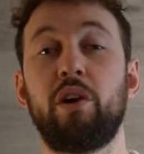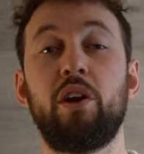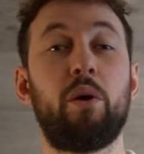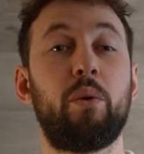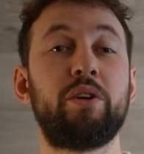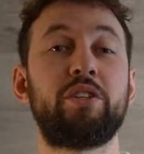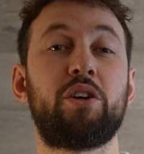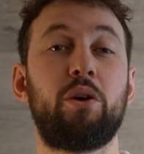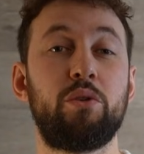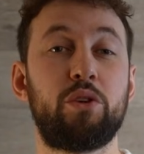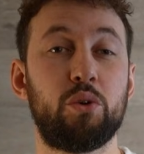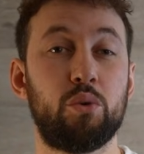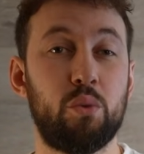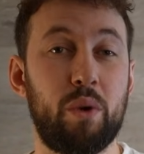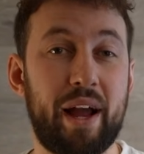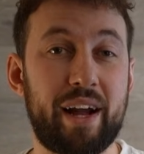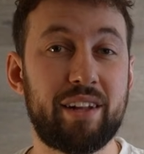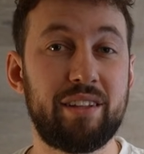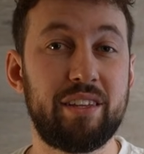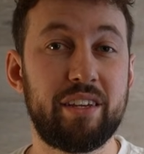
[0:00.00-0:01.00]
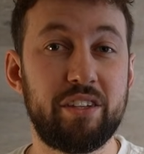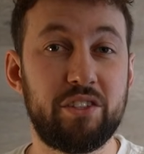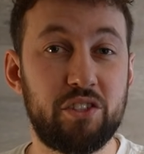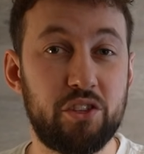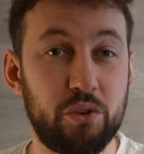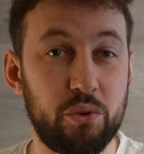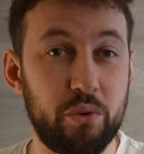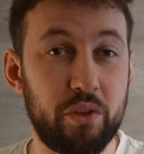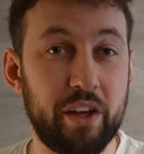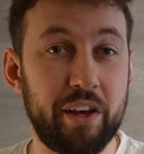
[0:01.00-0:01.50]
can always go directly
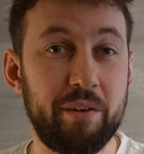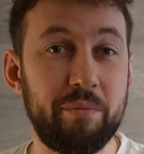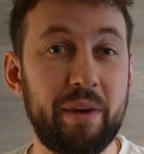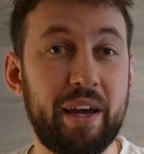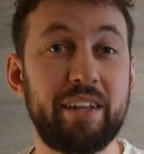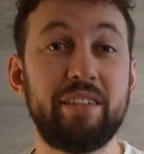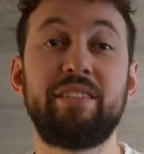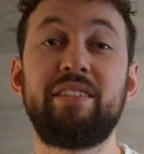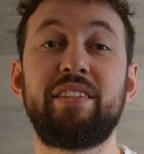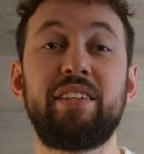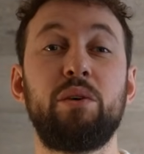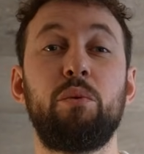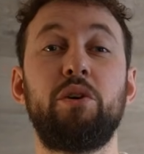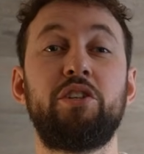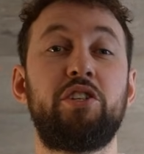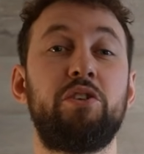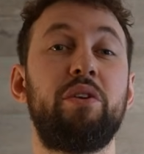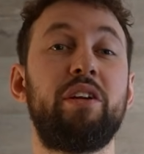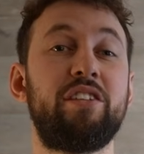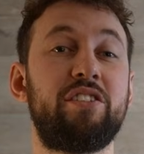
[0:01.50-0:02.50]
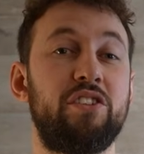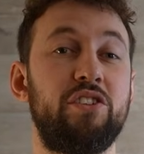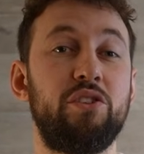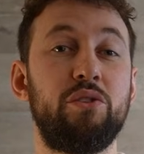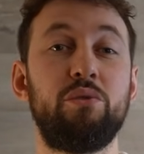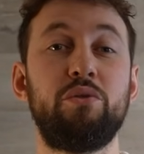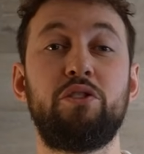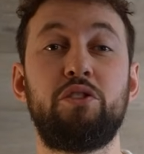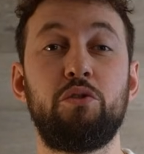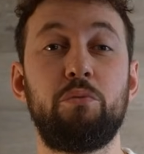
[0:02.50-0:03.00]
to them and see what you need to
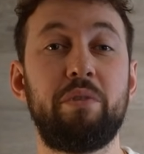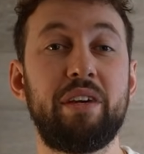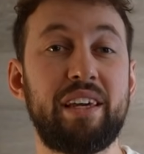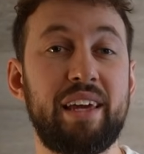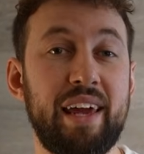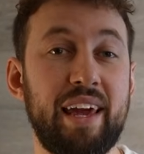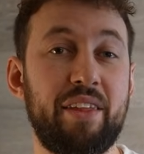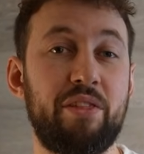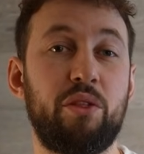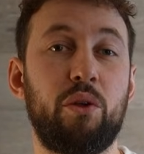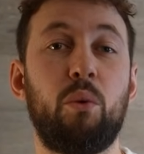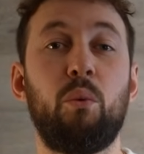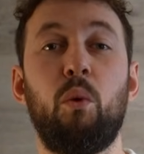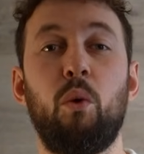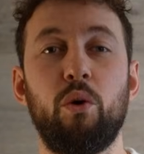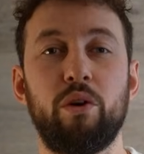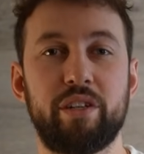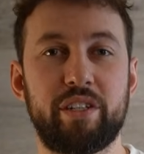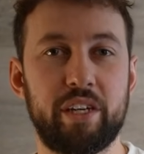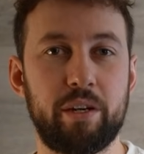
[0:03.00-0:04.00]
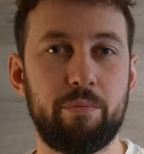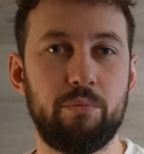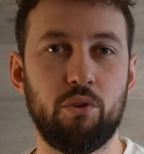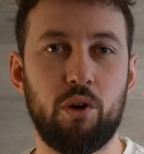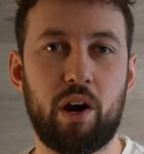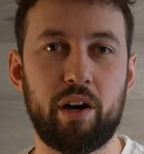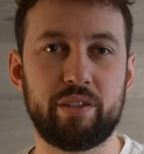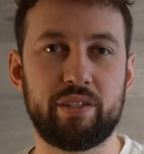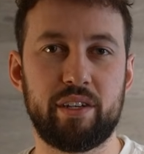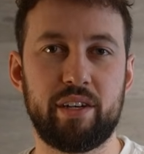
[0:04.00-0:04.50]
do to begin the warranty
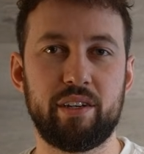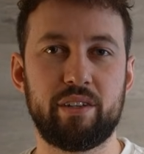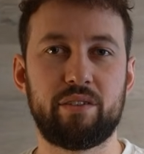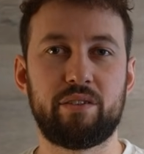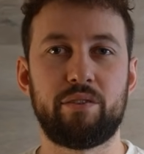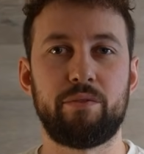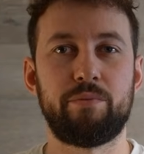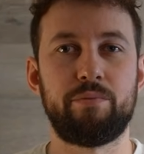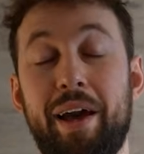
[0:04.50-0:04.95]
process.